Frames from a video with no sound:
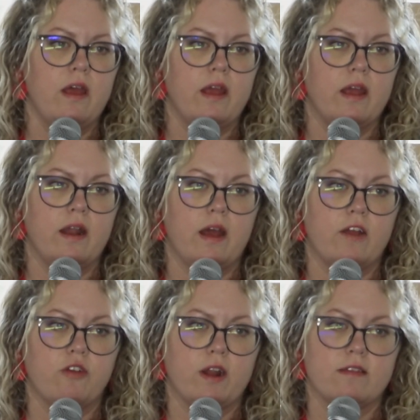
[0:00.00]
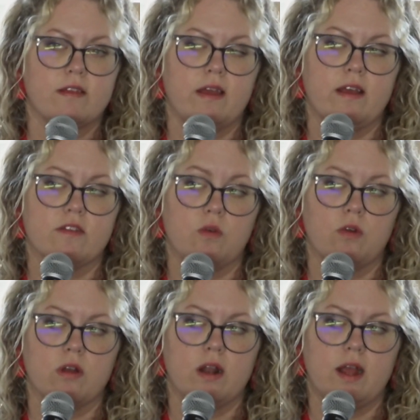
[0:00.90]
and I try to stay as
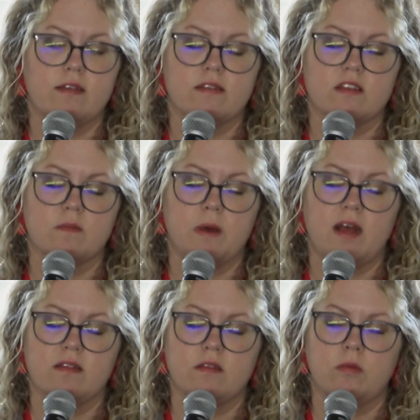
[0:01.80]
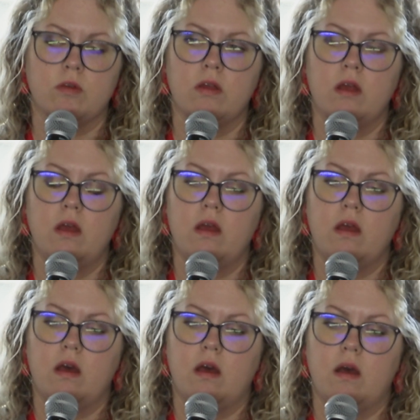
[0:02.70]
organized as possible,
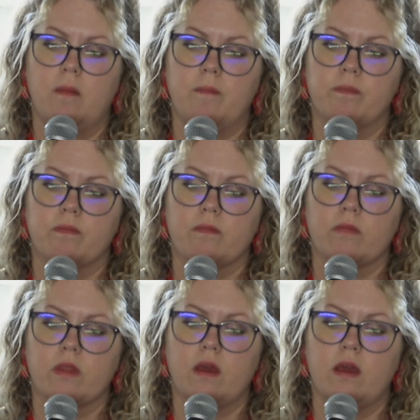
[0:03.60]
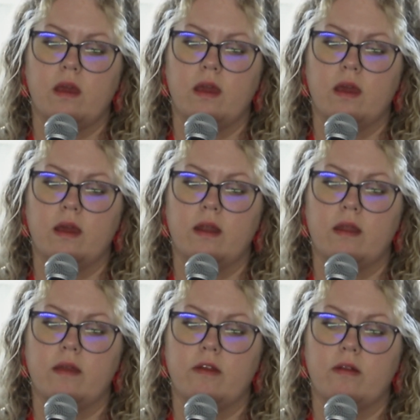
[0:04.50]
and
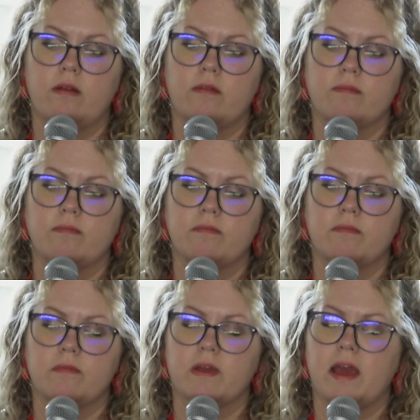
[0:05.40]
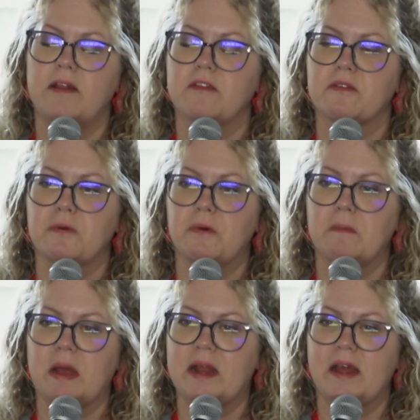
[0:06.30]
kind of school
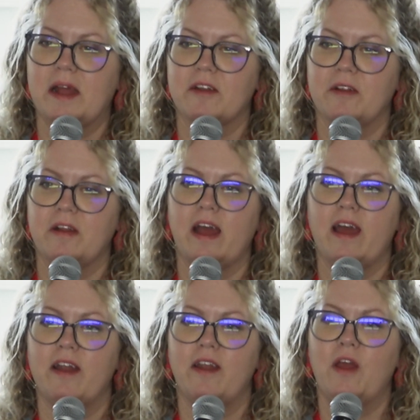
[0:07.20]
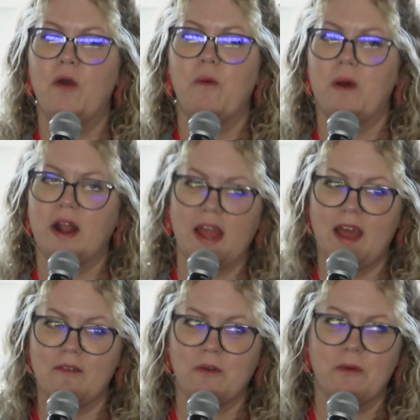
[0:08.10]
my doctor on what I
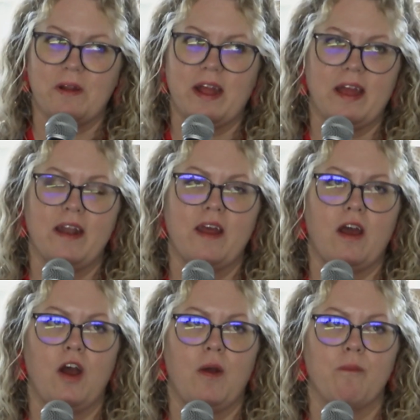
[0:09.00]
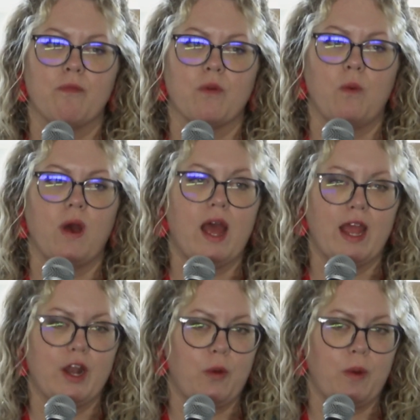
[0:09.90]
have going on, what I
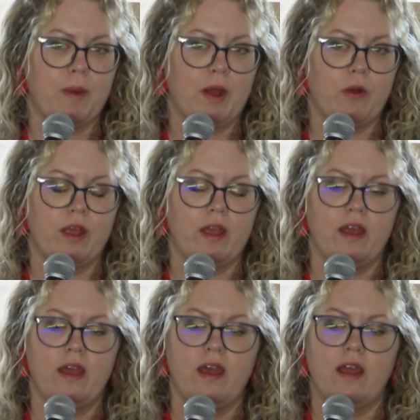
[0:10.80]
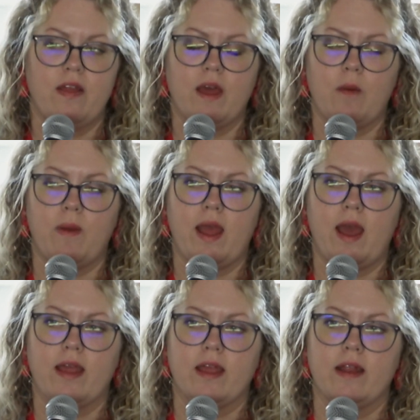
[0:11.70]
know about it, and that way
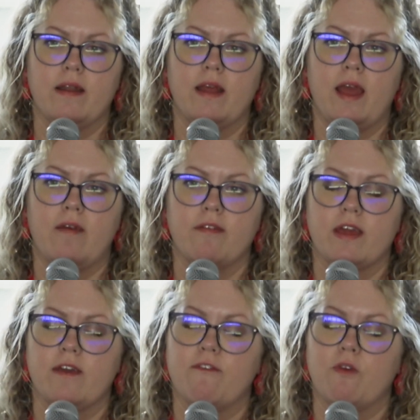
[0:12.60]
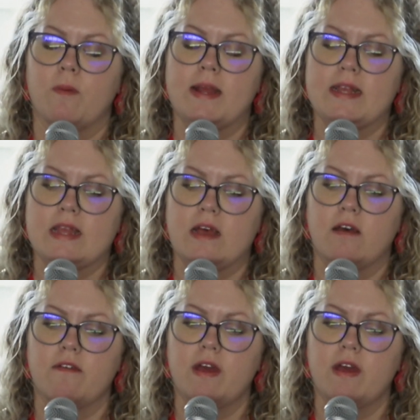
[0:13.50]
I can advocate for myself.